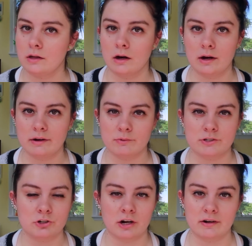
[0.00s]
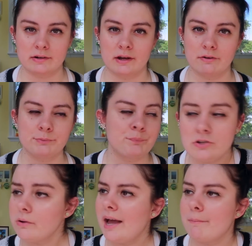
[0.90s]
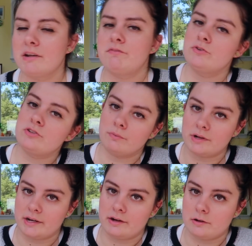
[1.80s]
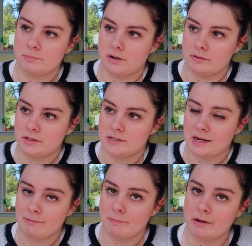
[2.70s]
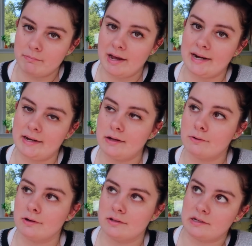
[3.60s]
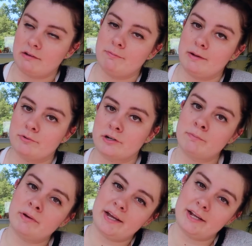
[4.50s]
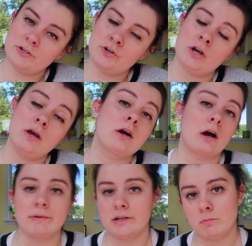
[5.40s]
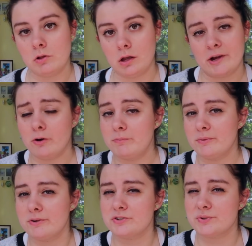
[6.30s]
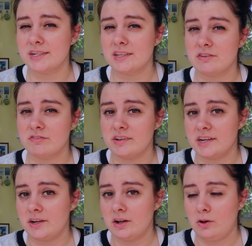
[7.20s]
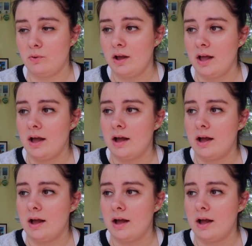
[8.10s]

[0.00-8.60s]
God was shining down. So yeah, but if you still want to hear about the time I met Maddie or the time I met Brooke and Paige, comment down below. I hope you enjoyed this video.